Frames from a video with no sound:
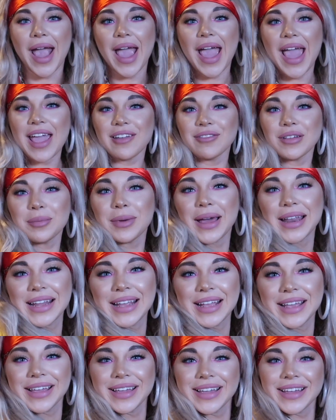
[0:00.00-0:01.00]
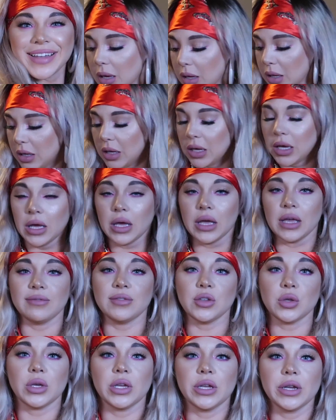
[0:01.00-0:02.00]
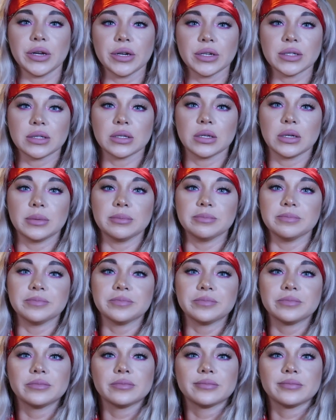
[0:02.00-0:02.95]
Hey everybody! If you hear some